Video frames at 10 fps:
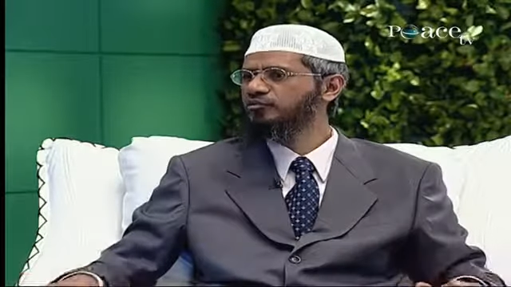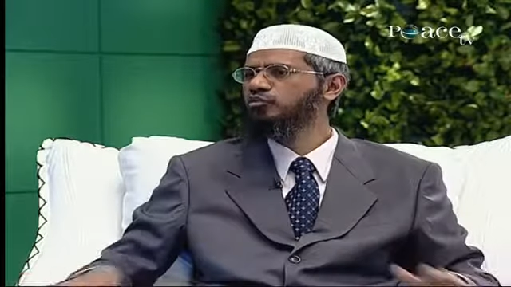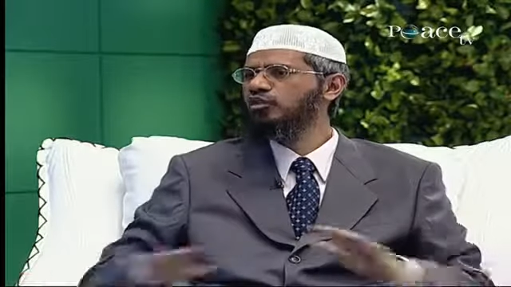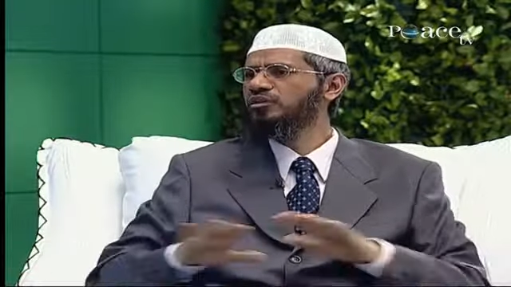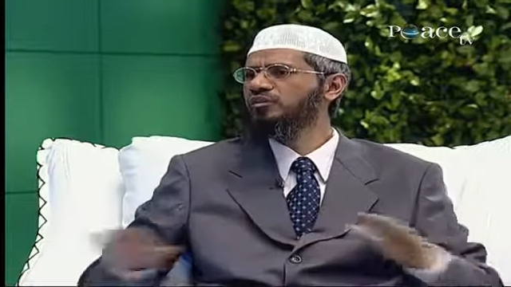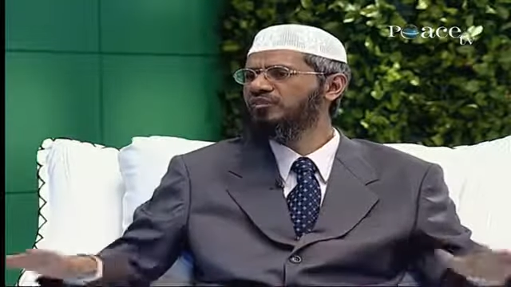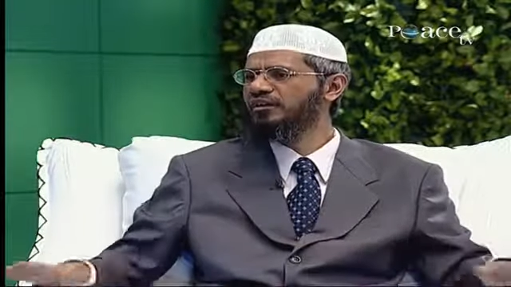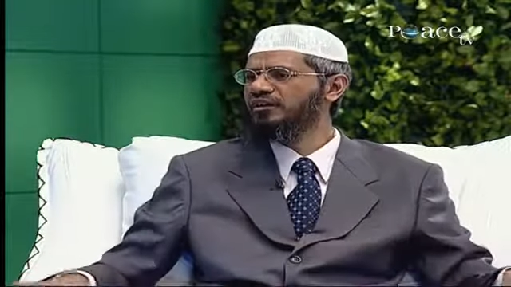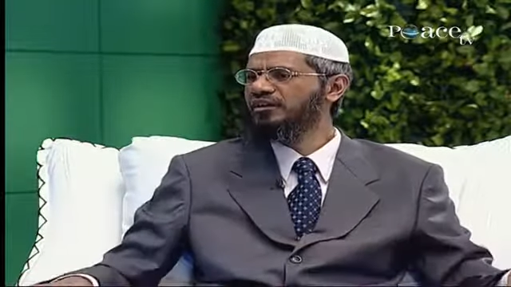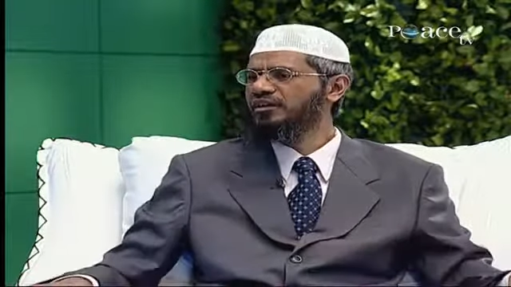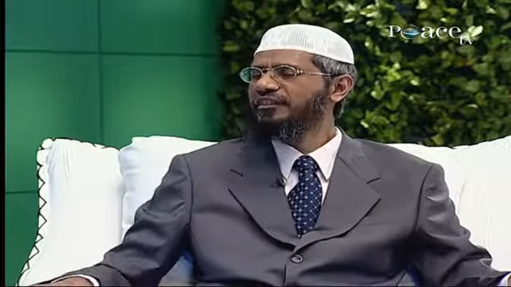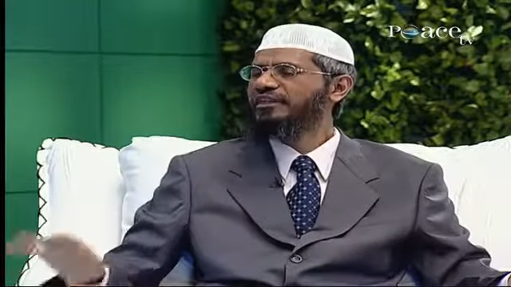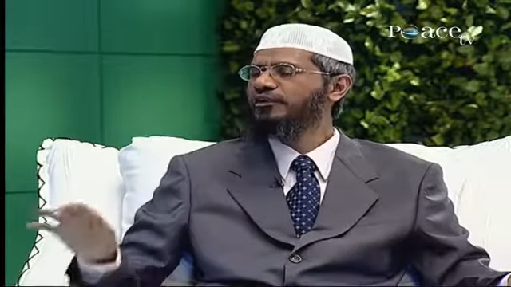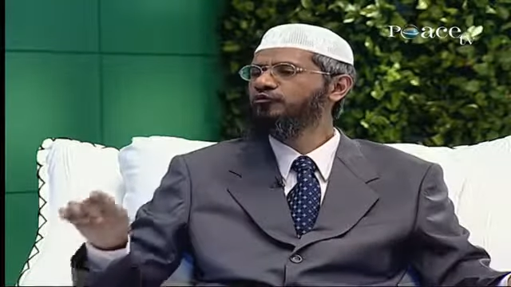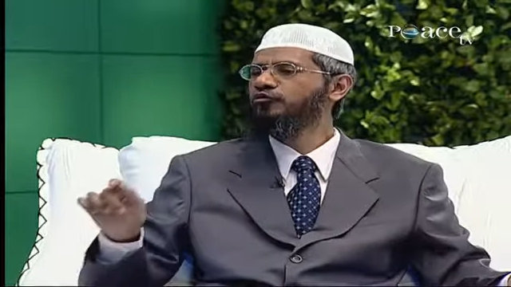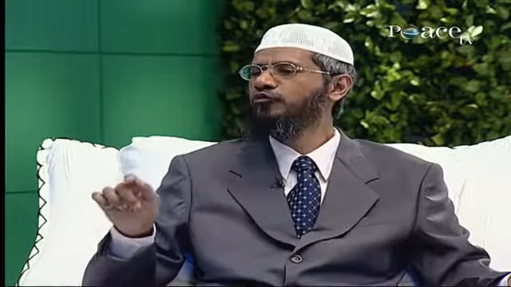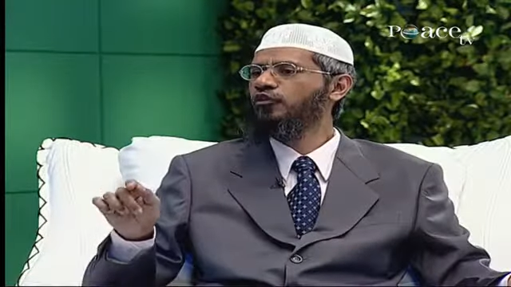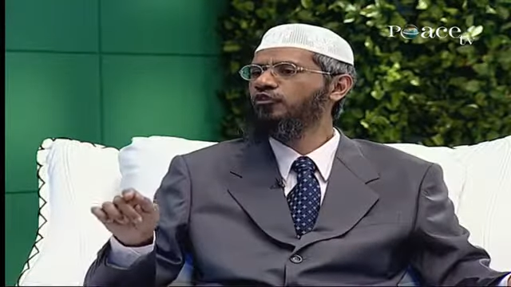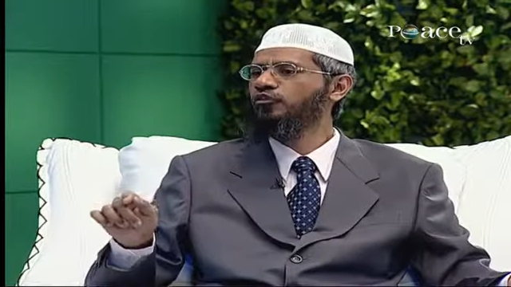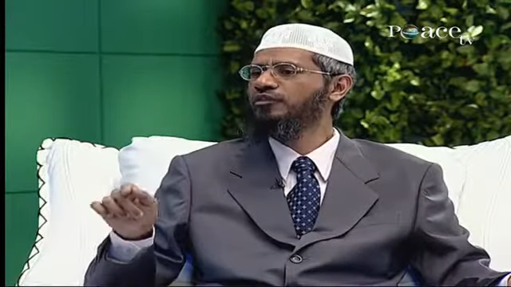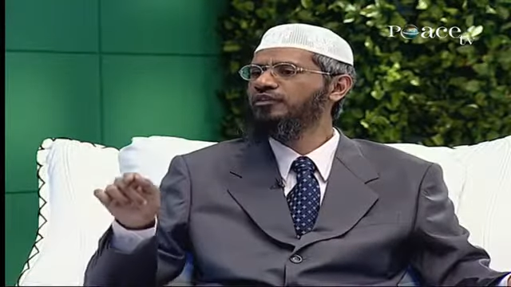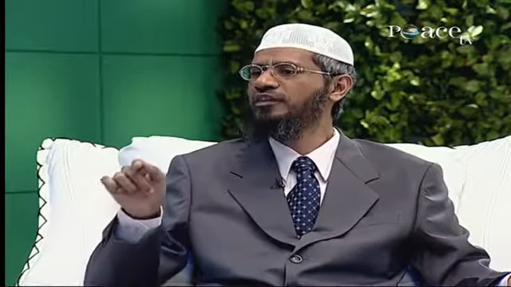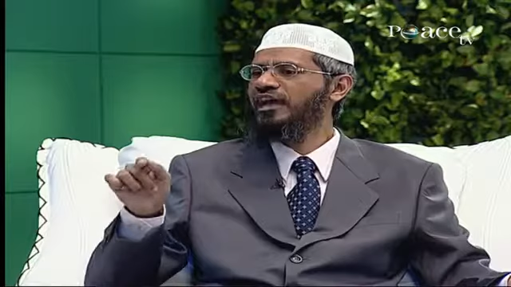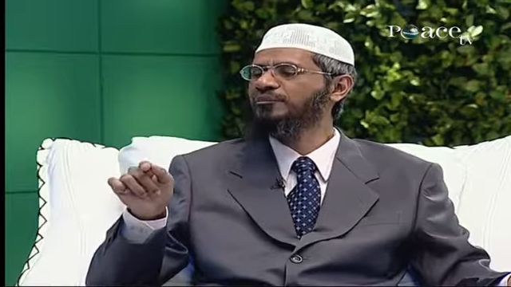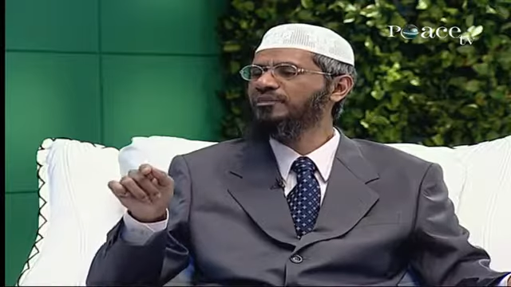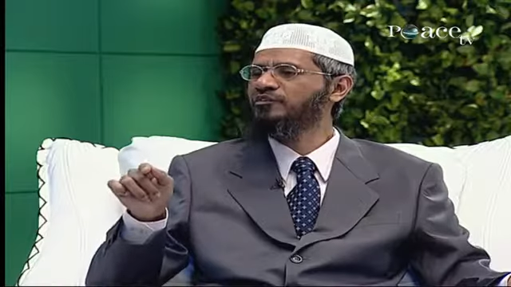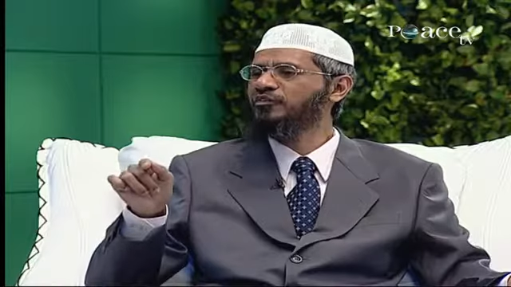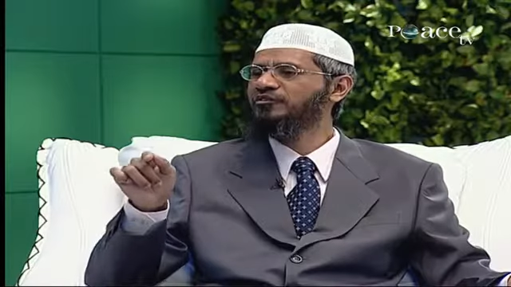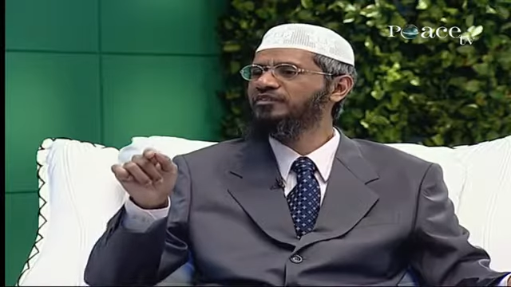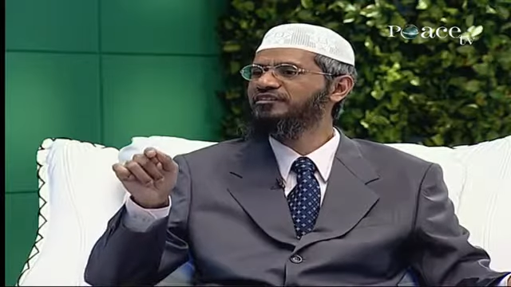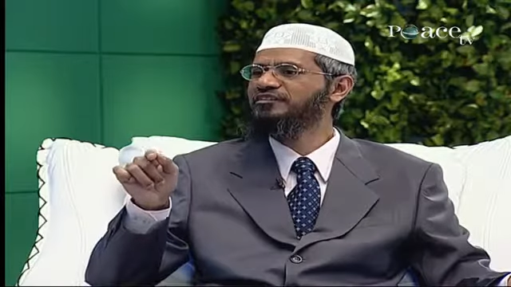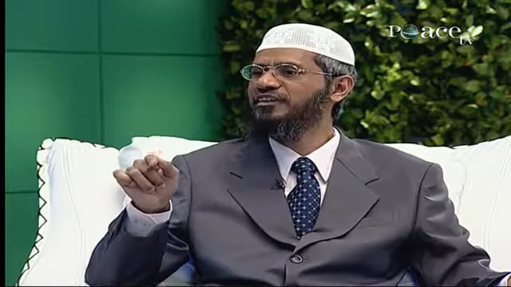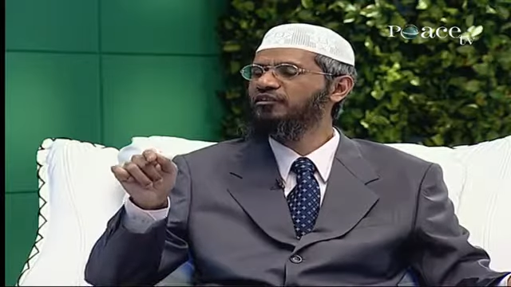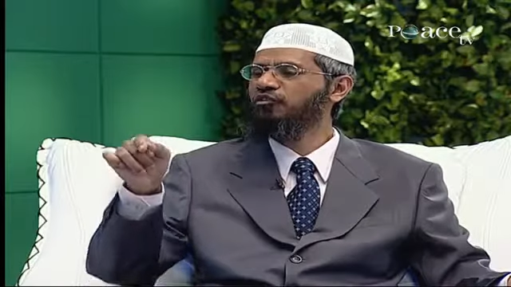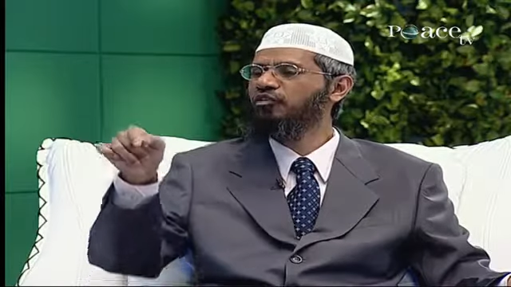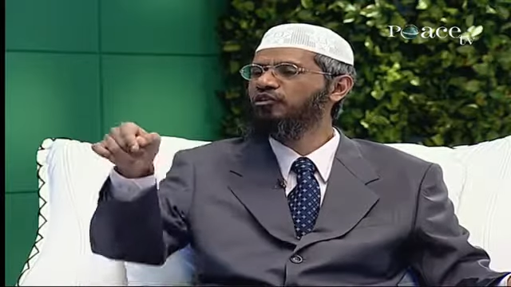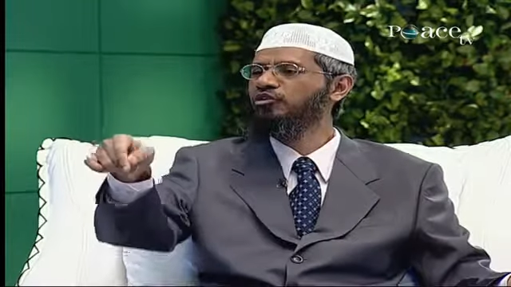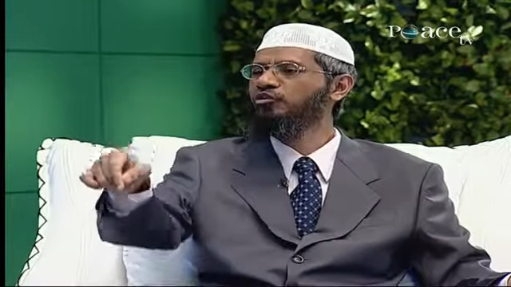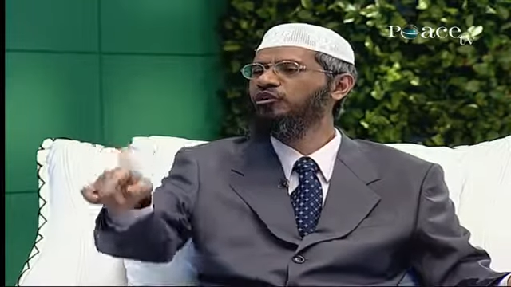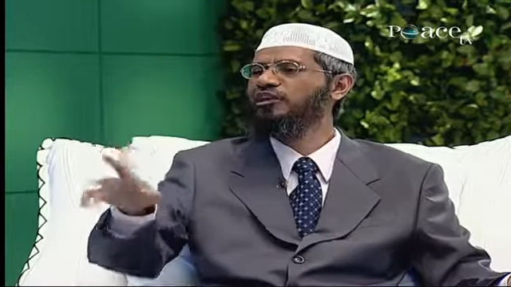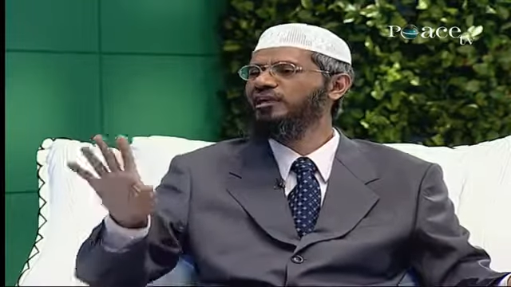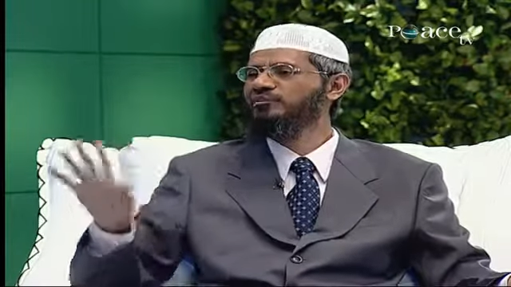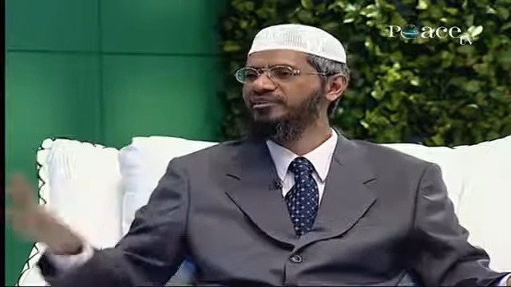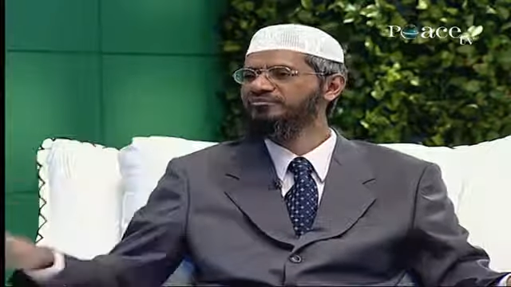throughout the world that you have to follow the timing of the sun according to your local timing.